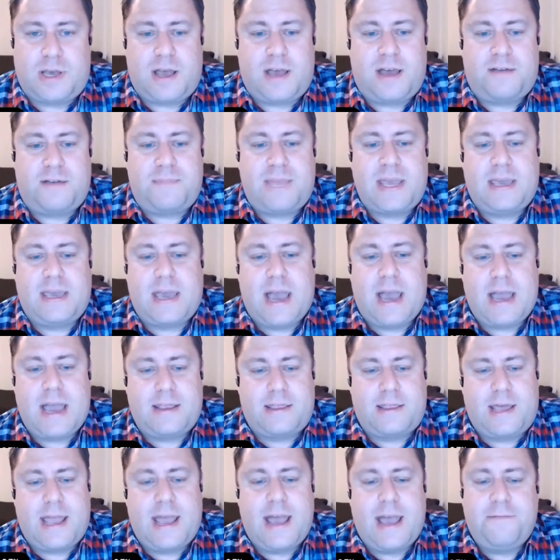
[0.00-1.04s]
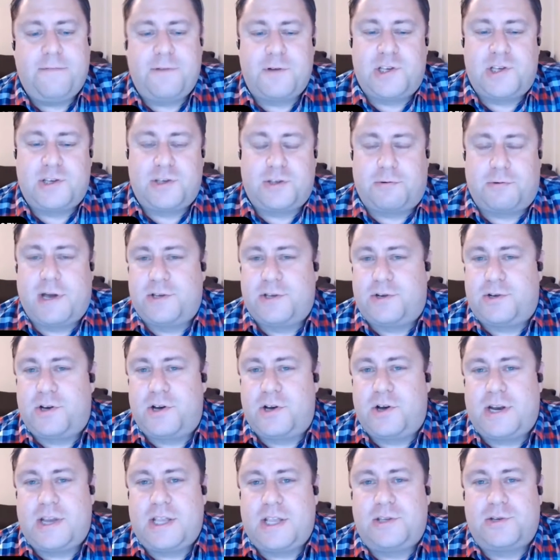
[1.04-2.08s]
have been gained, they averaged
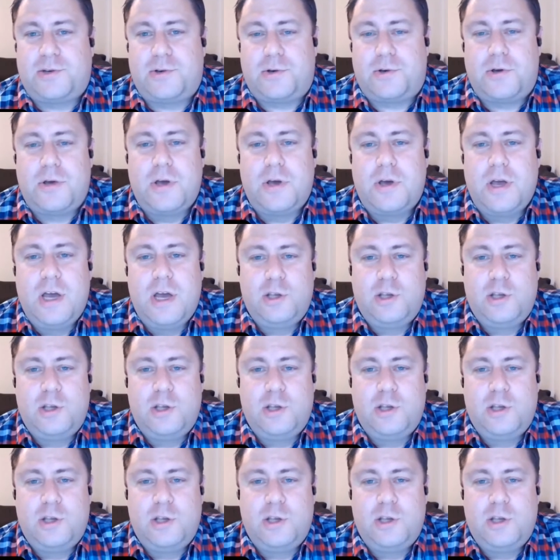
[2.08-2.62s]
392